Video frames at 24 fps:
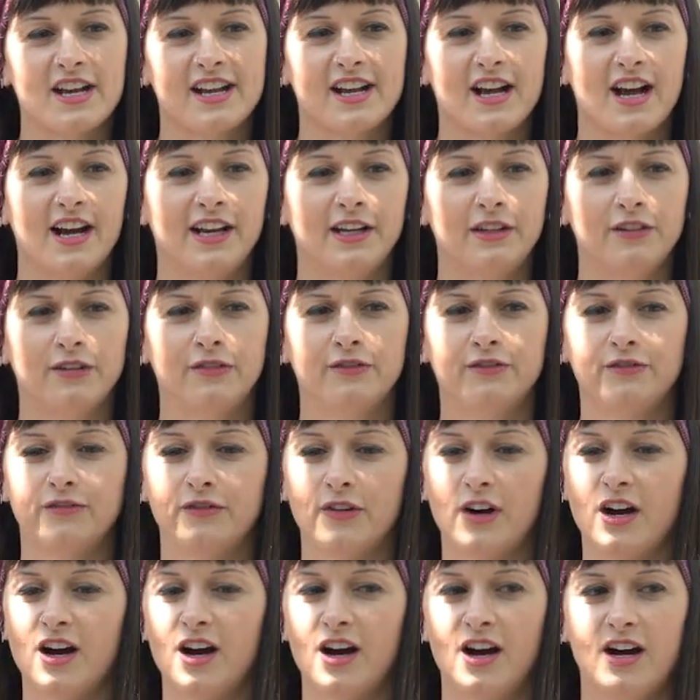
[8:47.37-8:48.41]
I kind of,
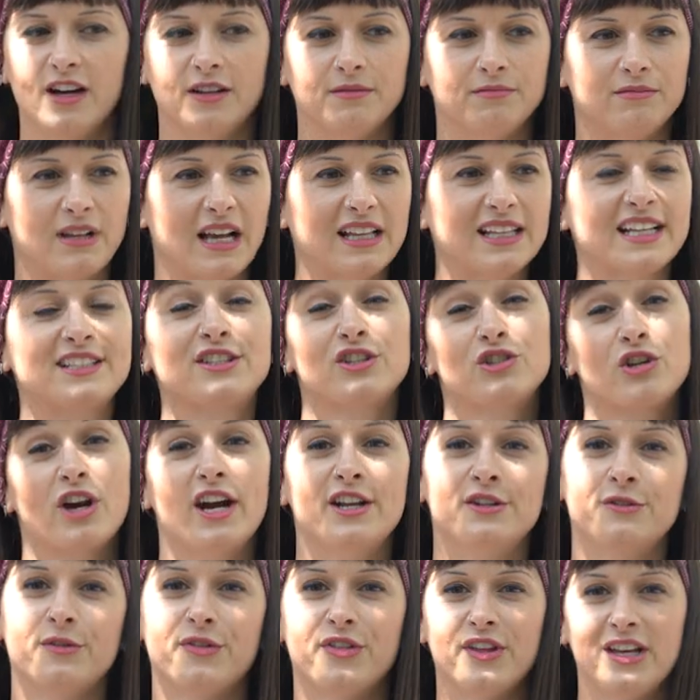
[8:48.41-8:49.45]
uh, I like to
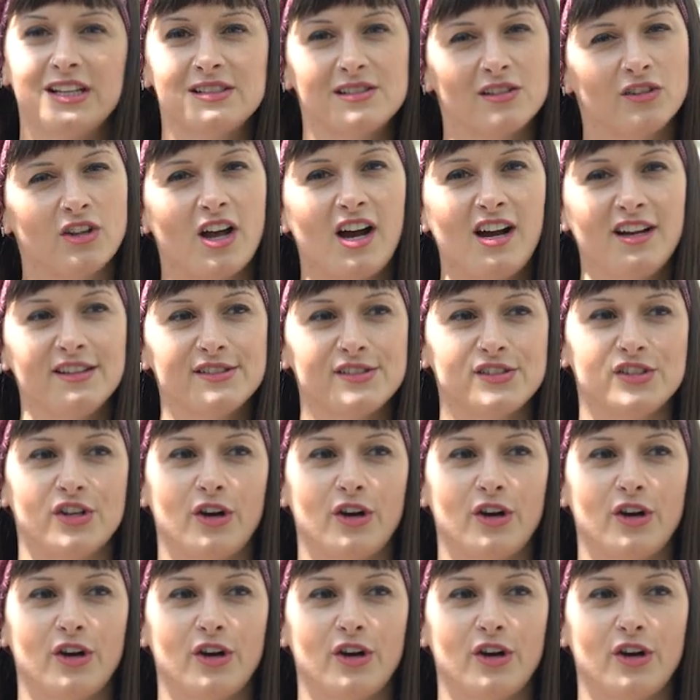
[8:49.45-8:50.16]
try new things a lot.